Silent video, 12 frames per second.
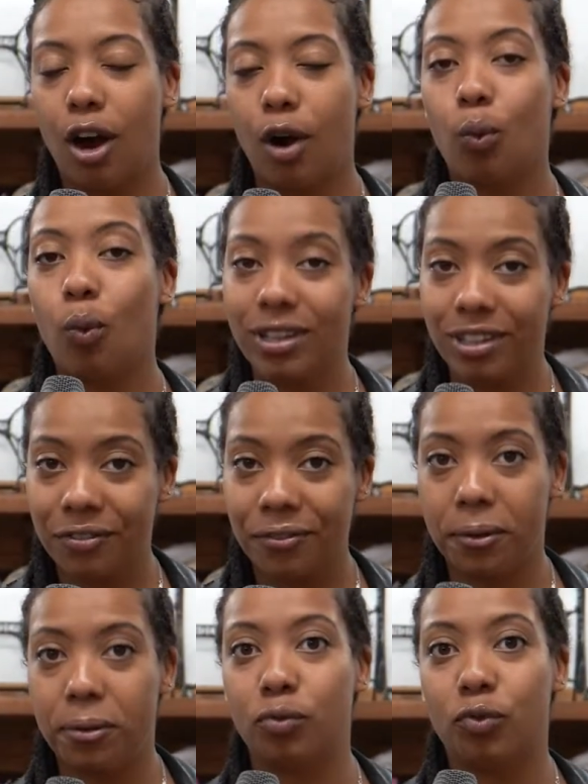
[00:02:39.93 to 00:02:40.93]
our
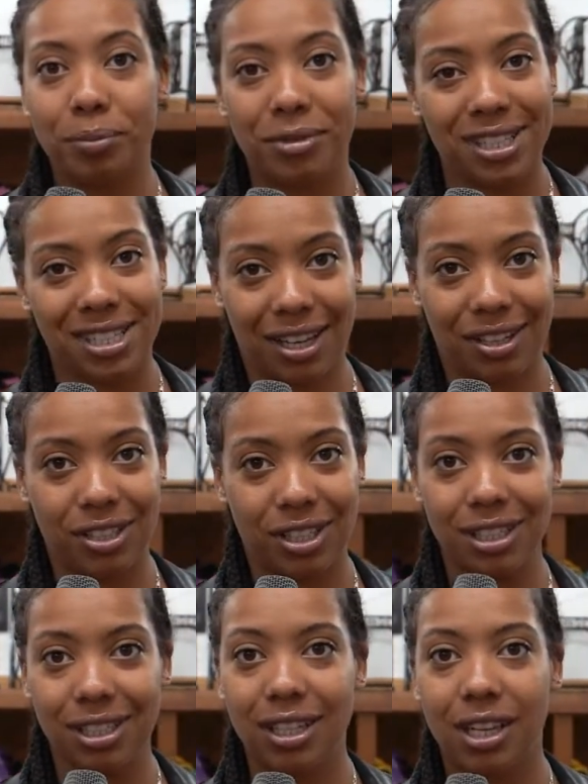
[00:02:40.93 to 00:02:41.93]
wonderful remnant
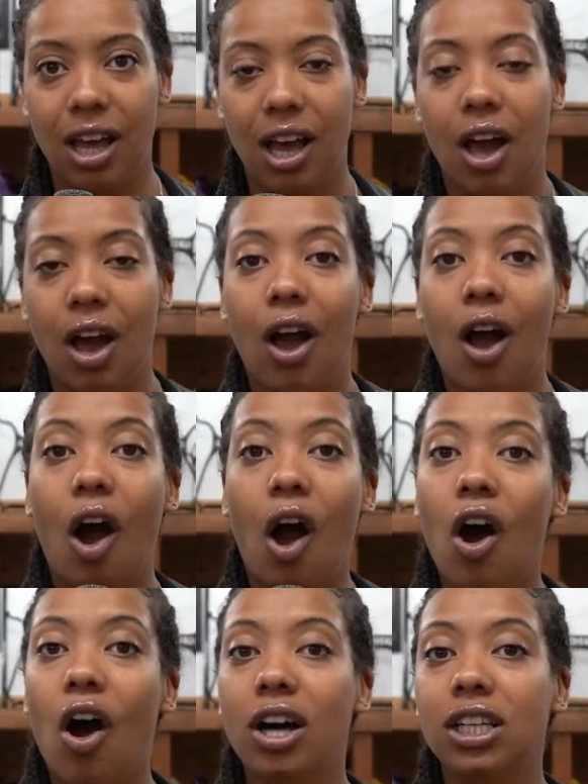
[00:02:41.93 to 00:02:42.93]
section.
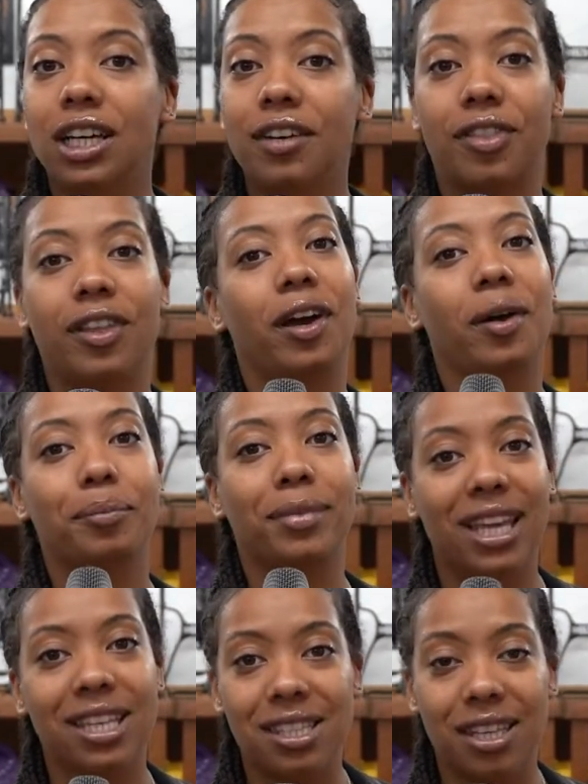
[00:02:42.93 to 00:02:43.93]
All of the
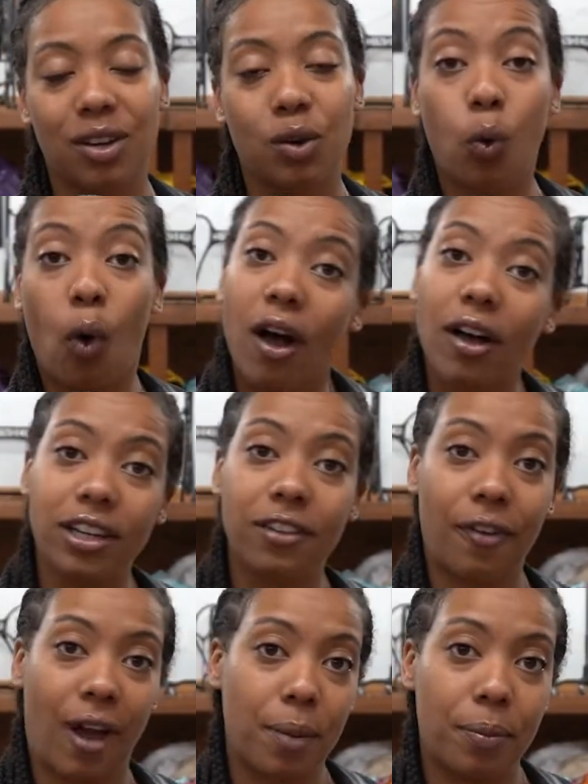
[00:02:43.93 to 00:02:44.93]
amazing quality
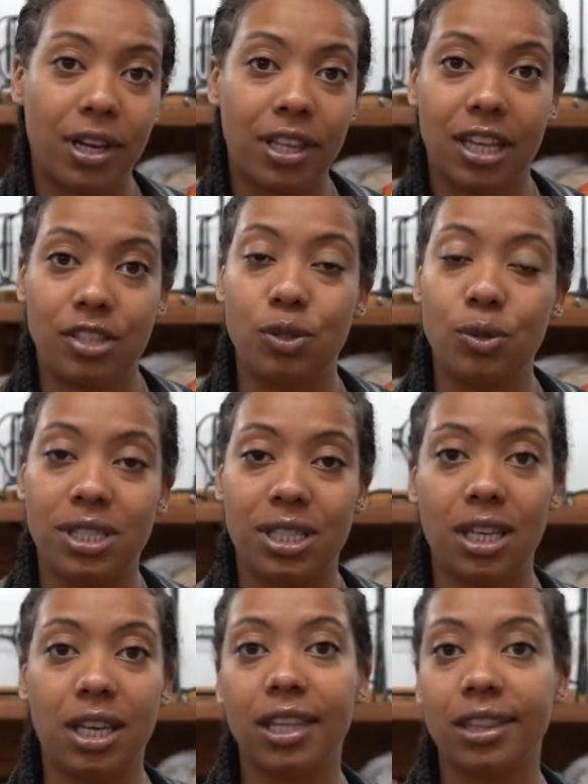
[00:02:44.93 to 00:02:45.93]
fabric that you
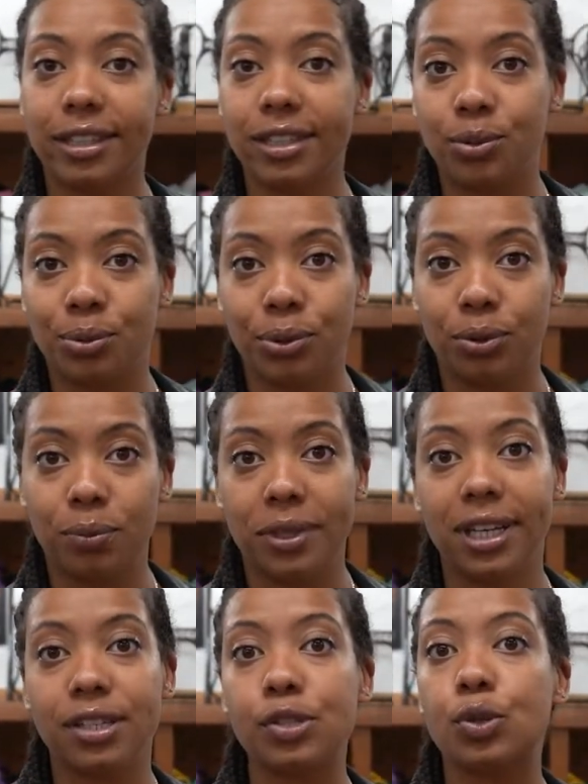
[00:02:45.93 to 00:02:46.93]
see in this room
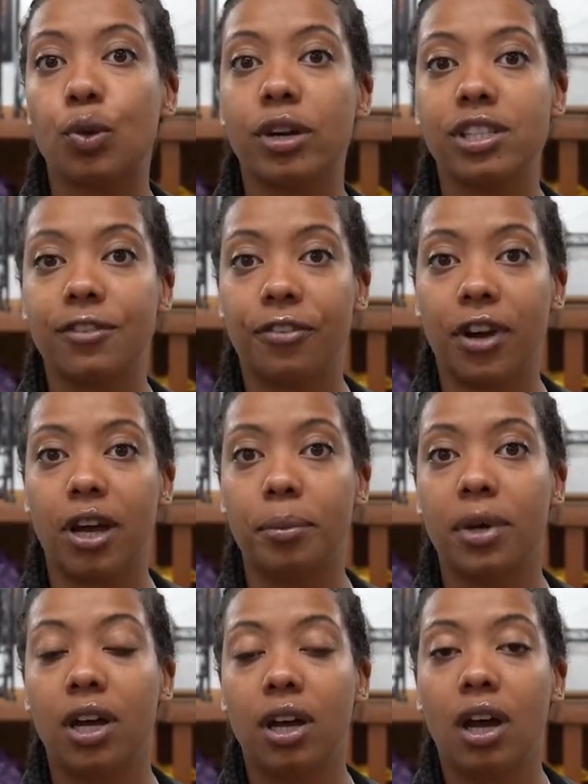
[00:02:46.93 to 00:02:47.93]
is sourced from
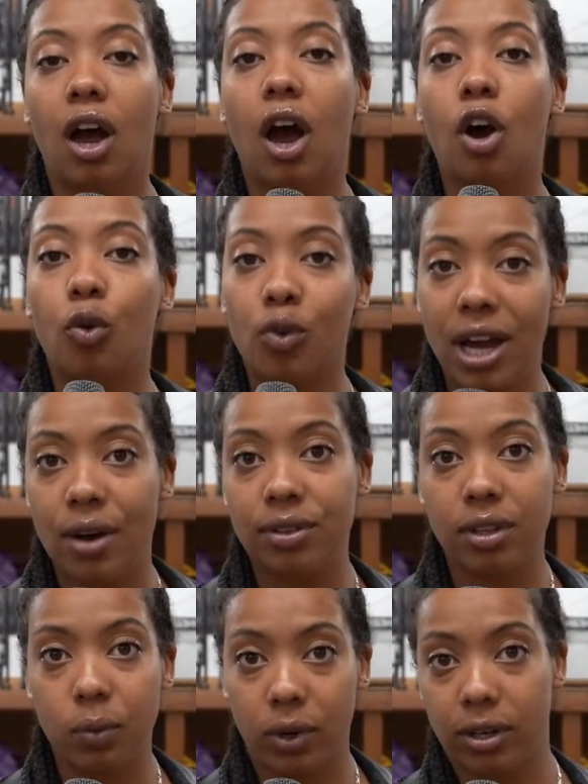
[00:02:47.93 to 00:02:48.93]
around
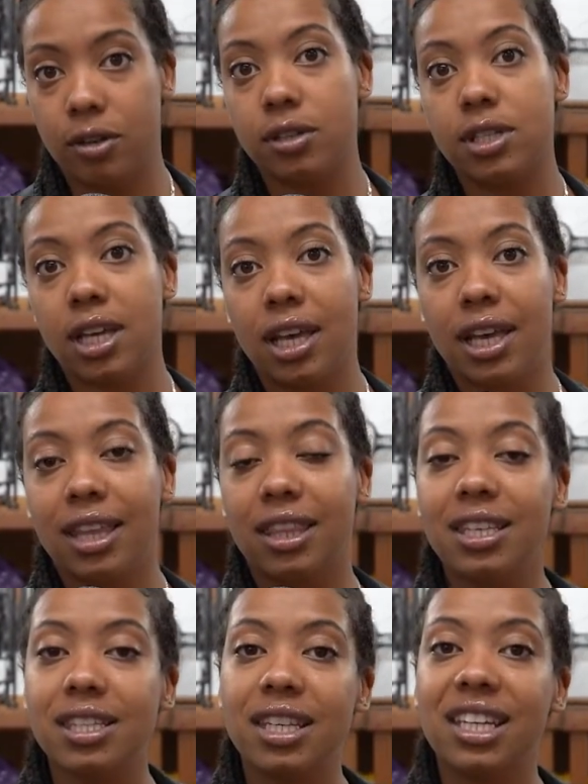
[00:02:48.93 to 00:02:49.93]
the world.
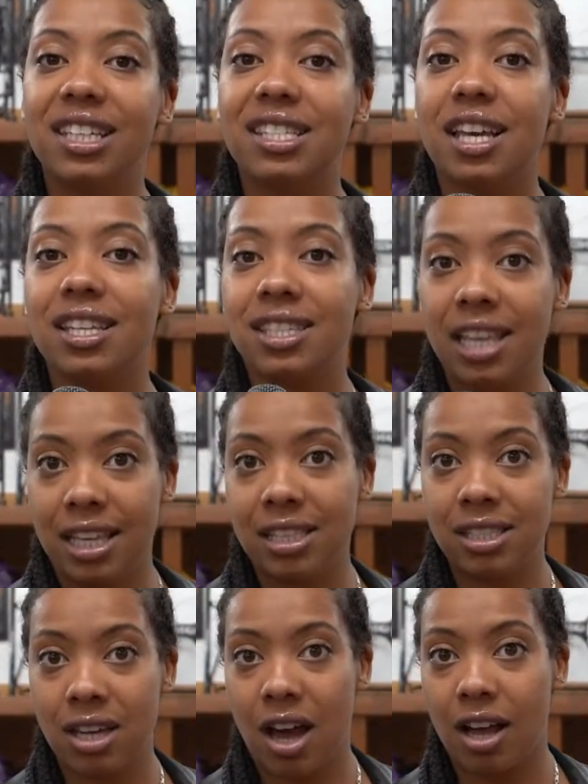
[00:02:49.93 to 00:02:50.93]
This is dead
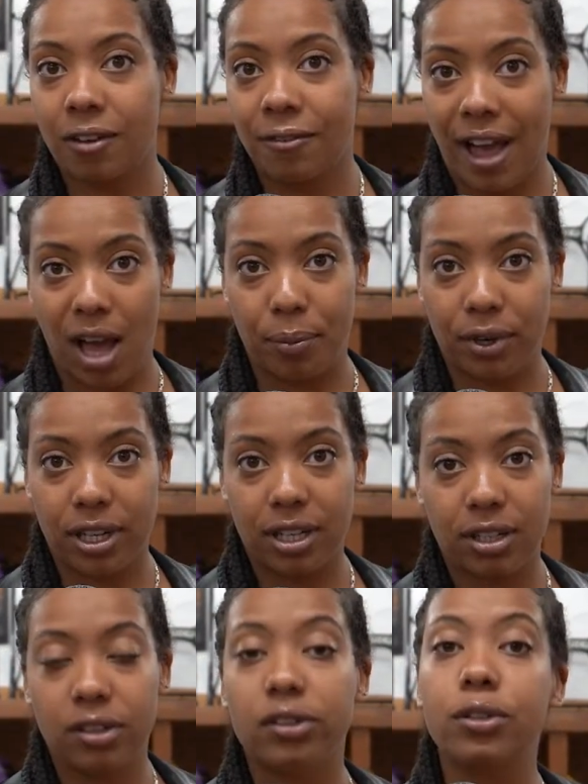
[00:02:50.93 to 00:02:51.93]
stock fabric,
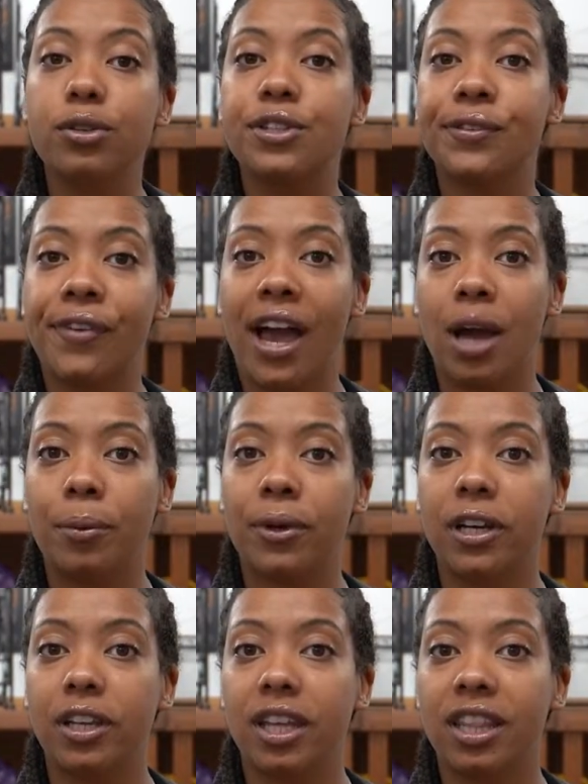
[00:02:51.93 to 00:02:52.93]
loose
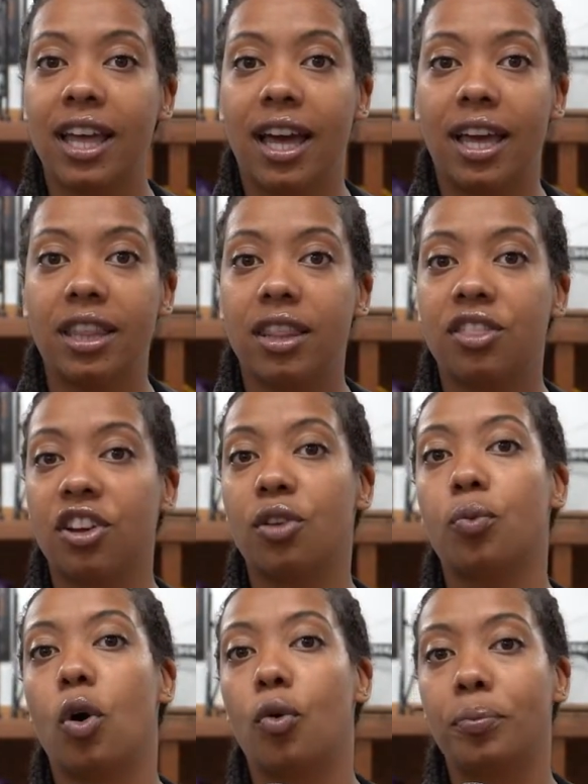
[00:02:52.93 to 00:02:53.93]
fabric that there
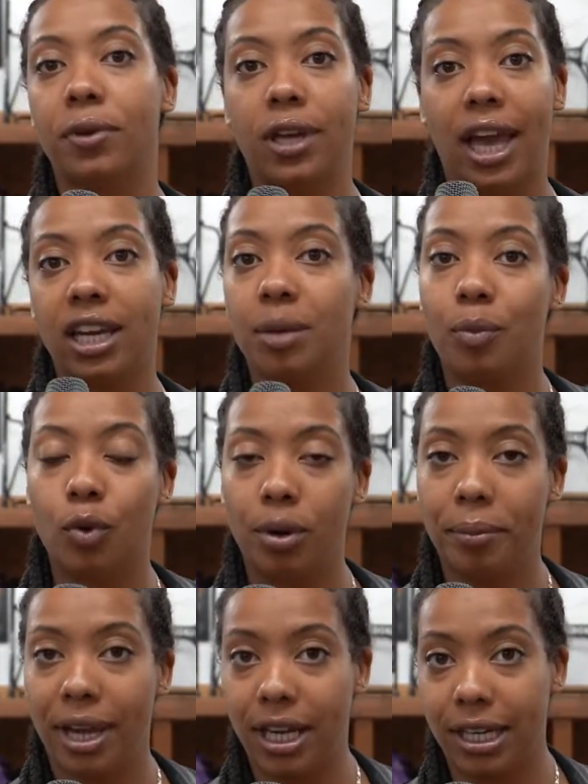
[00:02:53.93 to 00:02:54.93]
won't be any more
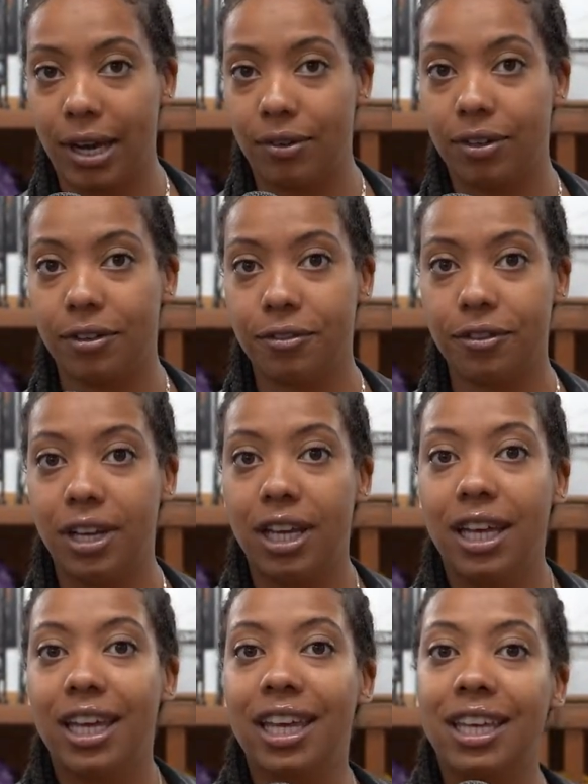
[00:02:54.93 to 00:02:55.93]
made out of.
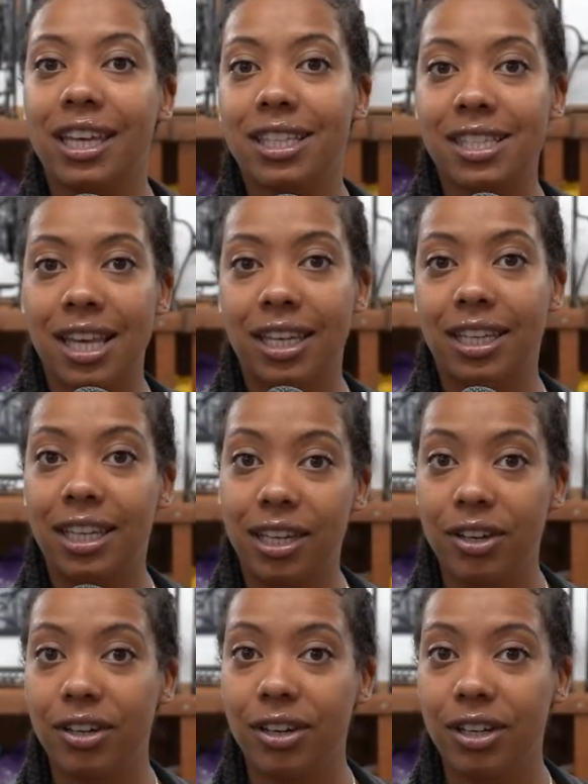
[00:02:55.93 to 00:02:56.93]
It gets sent
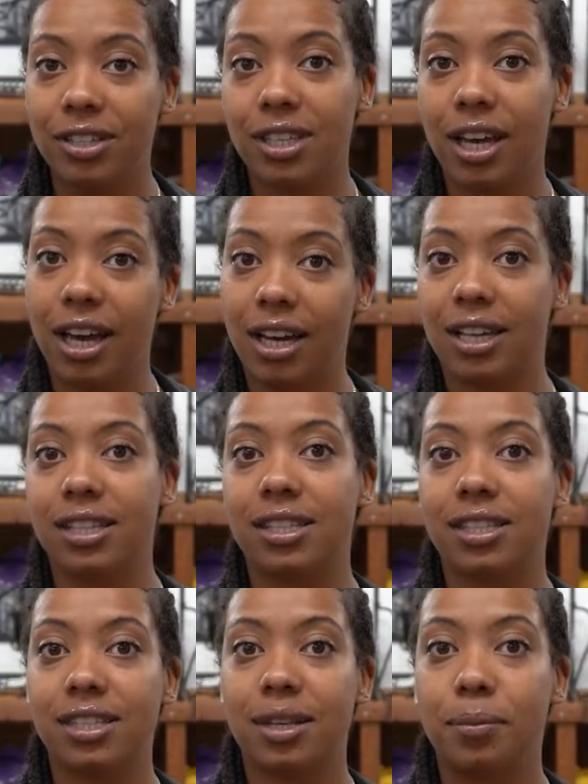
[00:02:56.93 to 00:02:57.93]
here to
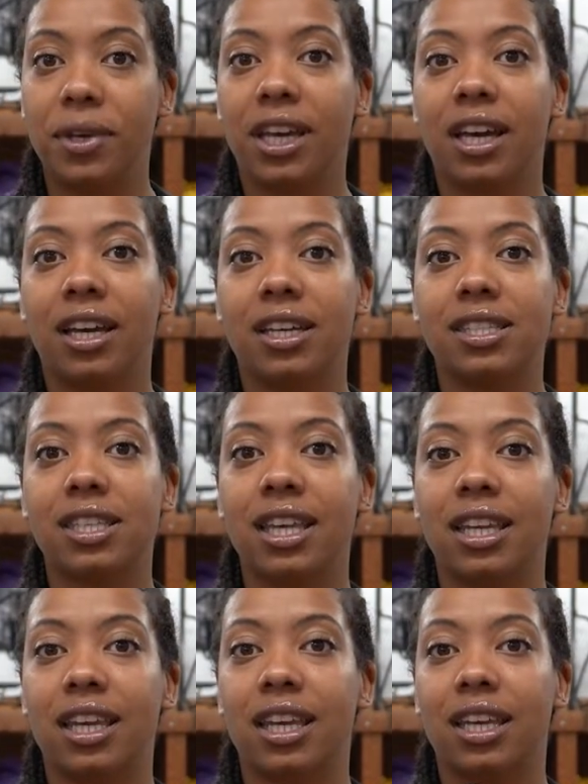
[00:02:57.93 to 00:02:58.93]
us because
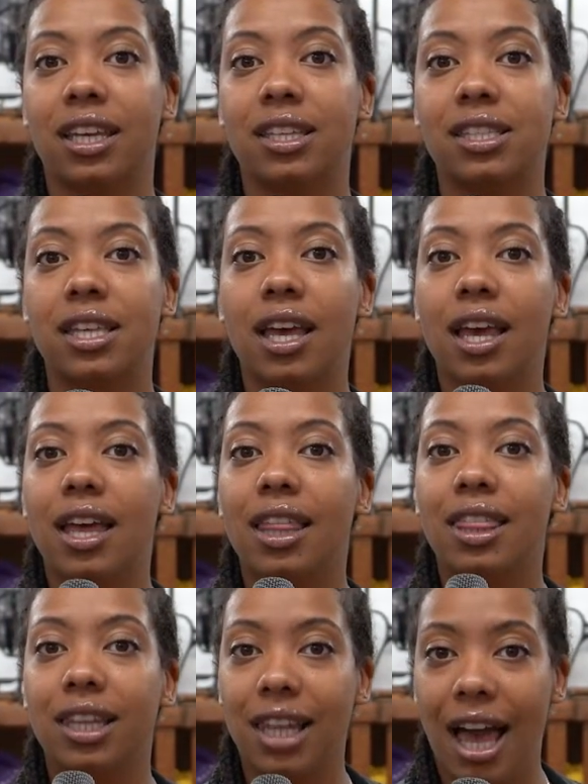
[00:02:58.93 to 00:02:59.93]
it is
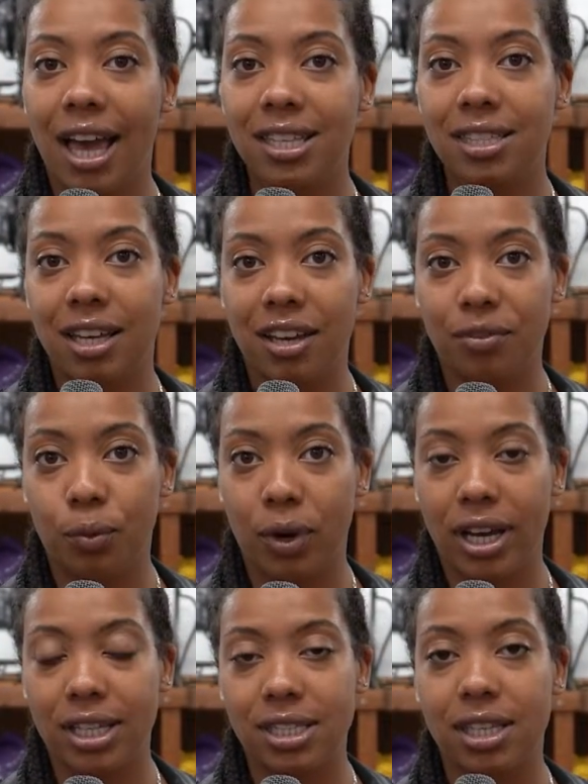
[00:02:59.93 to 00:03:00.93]
the last of
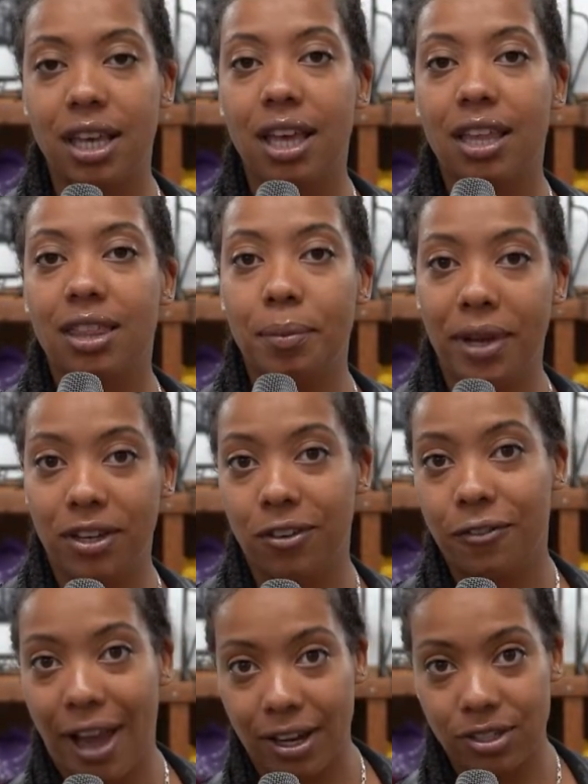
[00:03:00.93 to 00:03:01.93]
what the
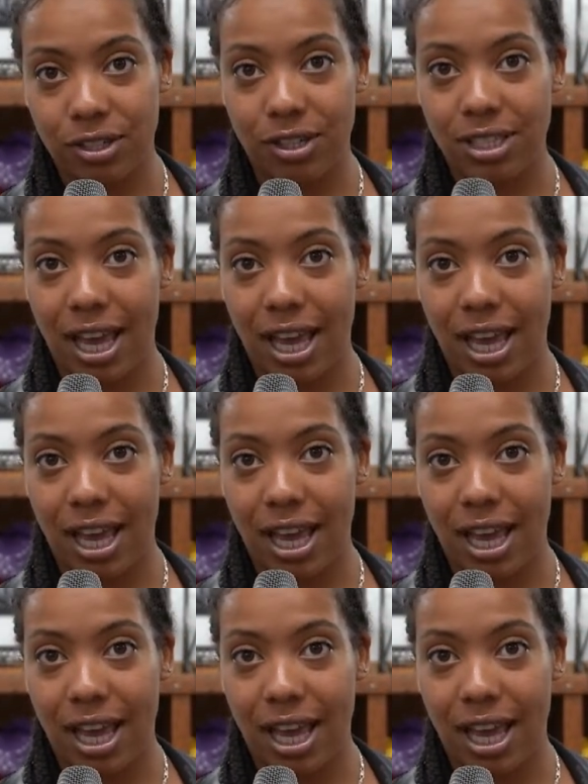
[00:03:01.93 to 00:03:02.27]
manufacturers